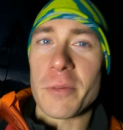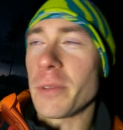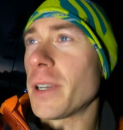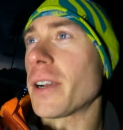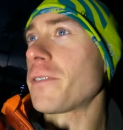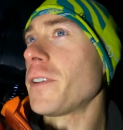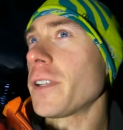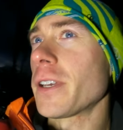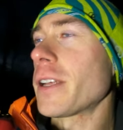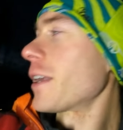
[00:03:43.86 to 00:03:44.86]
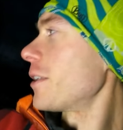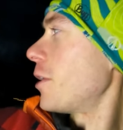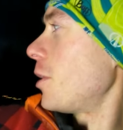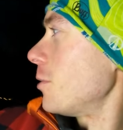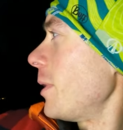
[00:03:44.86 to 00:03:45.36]
we are feeling like at
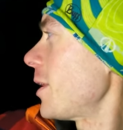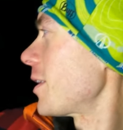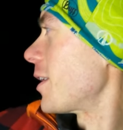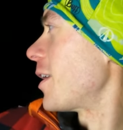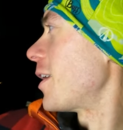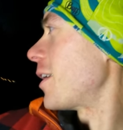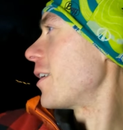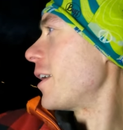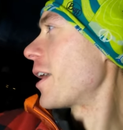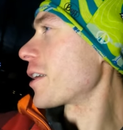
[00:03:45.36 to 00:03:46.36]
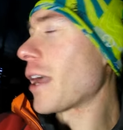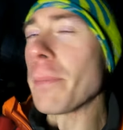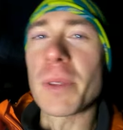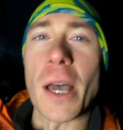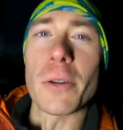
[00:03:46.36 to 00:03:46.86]
home. Uh, a
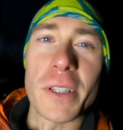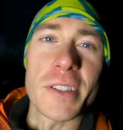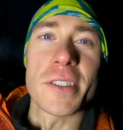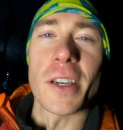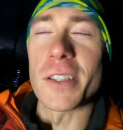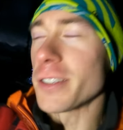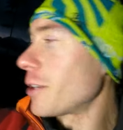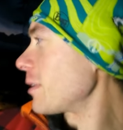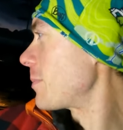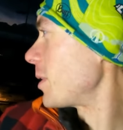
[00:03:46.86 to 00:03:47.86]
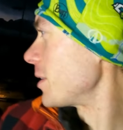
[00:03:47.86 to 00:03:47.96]
camp town is uh, slowly